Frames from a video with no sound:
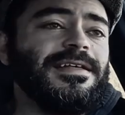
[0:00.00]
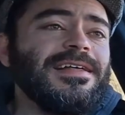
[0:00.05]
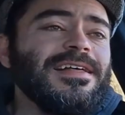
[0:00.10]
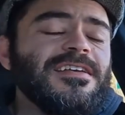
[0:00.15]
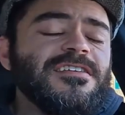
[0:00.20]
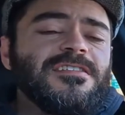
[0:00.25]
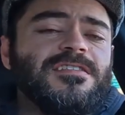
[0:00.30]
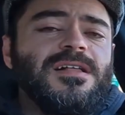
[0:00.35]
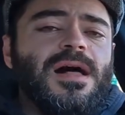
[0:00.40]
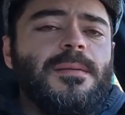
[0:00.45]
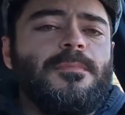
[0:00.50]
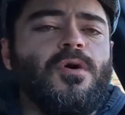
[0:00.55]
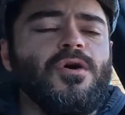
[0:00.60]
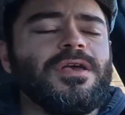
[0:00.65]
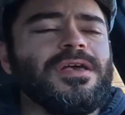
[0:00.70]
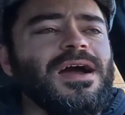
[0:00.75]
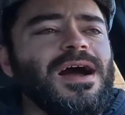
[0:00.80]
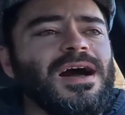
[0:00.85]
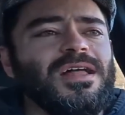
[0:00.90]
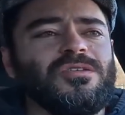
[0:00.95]
Islam
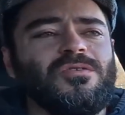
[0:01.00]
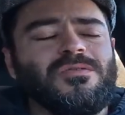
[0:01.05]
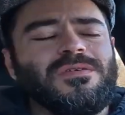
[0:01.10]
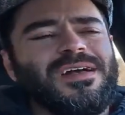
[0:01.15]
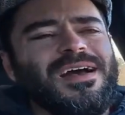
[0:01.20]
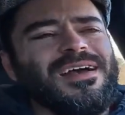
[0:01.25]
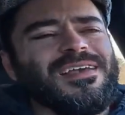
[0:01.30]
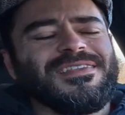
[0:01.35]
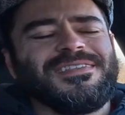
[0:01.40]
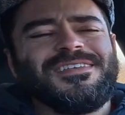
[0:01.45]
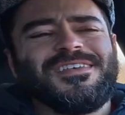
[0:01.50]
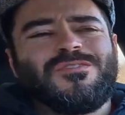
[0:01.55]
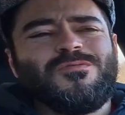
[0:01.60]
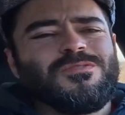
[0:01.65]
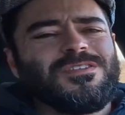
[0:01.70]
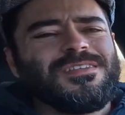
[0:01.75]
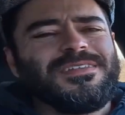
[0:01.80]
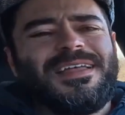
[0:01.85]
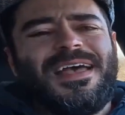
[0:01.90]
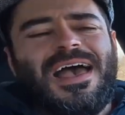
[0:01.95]
Moicano, guys, this
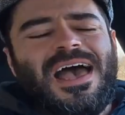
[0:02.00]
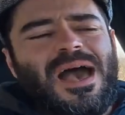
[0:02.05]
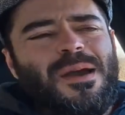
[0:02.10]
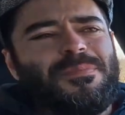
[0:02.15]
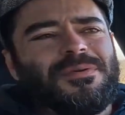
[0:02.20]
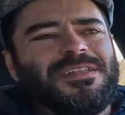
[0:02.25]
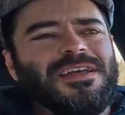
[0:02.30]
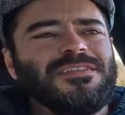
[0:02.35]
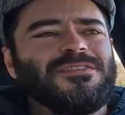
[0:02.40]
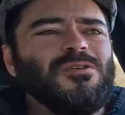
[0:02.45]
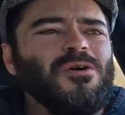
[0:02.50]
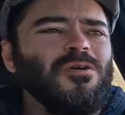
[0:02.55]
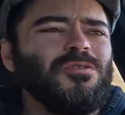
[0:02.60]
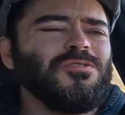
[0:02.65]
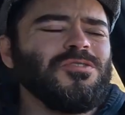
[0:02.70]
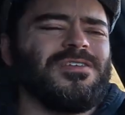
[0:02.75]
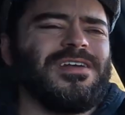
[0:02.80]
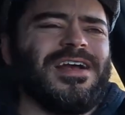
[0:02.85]
was gonna happen. I told you